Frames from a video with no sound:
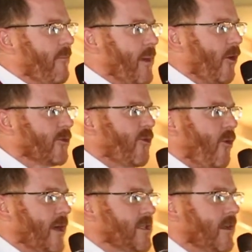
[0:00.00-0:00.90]
have been on
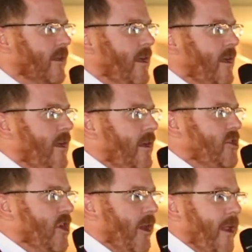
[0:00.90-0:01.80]
quite a
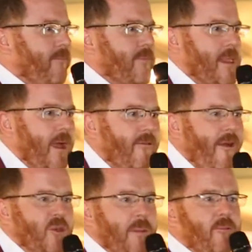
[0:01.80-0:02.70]
journey.
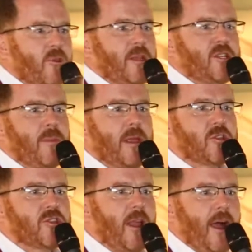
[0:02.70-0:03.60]
Various people said to me
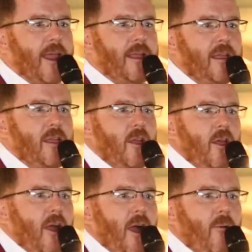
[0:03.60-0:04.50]
in July,
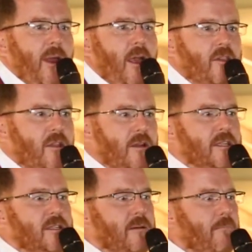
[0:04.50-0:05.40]
when I
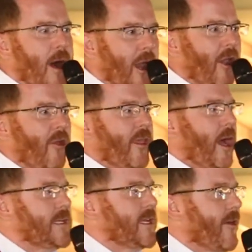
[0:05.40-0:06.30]
started to mull on the
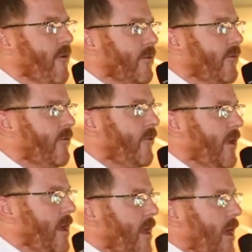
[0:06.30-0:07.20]
idea of
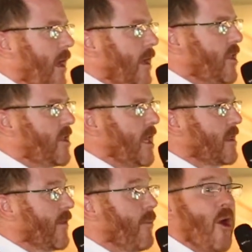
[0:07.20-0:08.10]

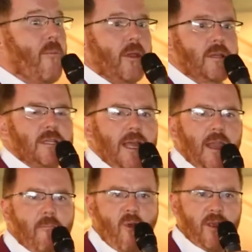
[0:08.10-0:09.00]
seizing the moment
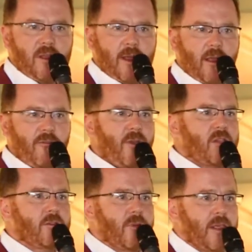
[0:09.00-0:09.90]
and embracing a
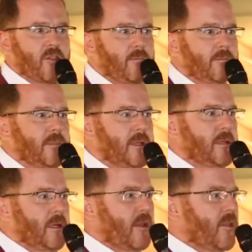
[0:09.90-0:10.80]
festivalism,
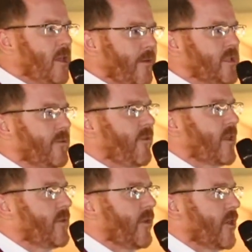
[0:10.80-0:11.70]
a conservative
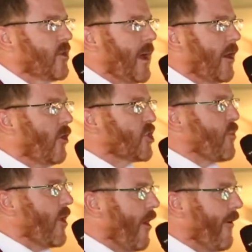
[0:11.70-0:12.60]
festivalism and an
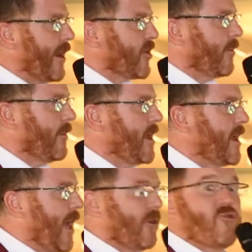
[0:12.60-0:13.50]
entrepreneurialism,
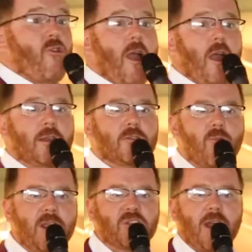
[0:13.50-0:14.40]
and try and
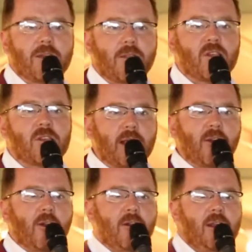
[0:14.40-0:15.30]
reach out and
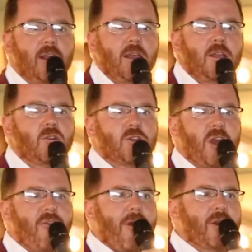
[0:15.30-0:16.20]
signal to a
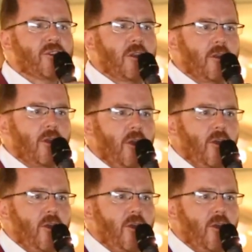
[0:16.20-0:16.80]
generation